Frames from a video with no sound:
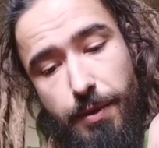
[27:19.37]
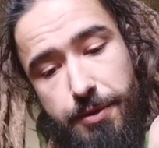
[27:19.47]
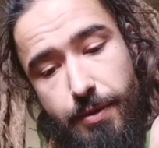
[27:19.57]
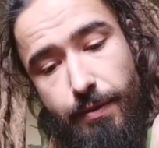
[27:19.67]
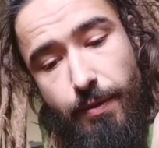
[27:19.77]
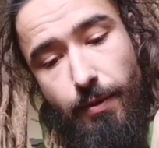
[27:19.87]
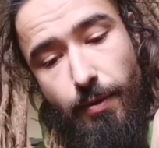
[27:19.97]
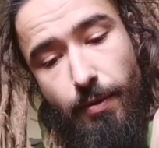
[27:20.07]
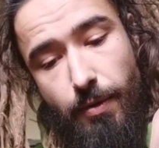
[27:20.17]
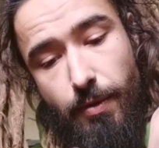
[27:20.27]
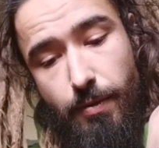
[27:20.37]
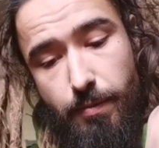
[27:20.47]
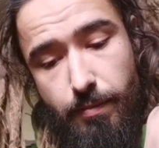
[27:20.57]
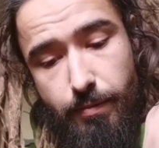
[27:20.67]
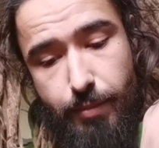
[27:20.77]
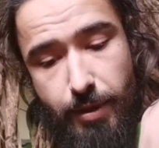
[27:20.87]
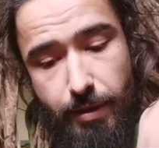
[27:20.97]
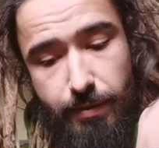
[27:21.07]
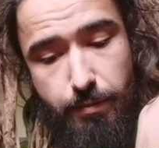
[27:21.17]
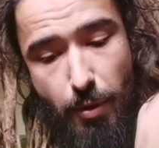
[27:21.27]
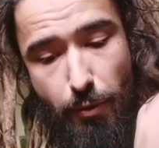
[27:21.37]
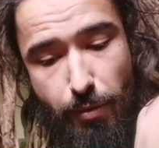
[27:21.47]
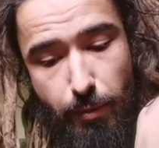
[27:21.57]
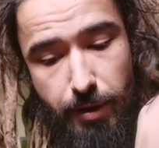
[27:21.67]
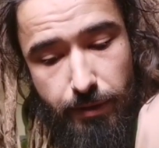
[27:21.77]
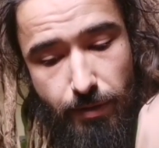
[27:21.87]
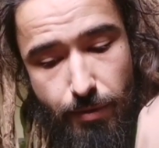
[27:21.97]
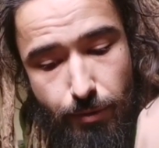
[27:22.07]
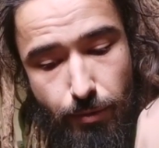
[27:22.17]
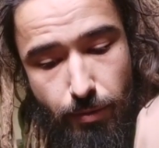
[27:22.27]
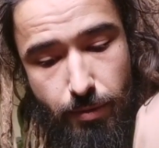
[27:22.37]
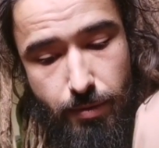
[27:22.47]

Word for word: which is to pass both ways through